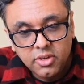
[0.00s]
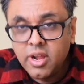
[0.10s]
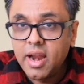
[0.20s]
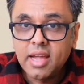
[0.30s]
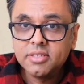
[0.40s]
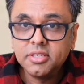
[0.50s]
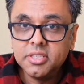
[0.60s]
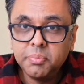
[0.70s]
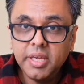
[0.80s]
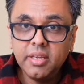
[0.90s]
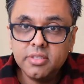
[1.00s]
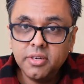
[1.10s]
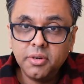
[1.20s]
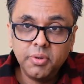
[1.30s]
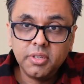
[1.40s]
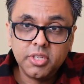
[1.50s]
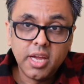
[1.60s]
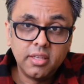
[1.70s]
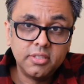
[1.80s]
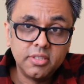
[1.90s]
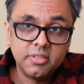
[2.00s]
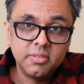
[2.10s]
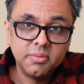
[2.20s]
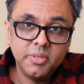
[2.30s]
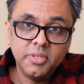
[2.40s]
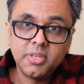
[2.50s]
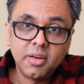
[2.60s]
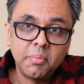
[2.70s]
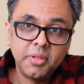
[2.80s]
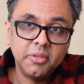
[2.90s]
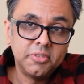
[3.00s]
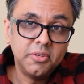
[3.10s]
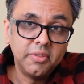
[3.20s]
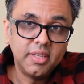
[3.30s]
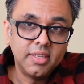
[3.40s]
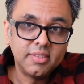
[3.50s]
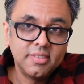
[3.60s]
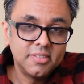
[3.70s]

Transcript: you're not actually speaking to your real challenges when you talk about those two things.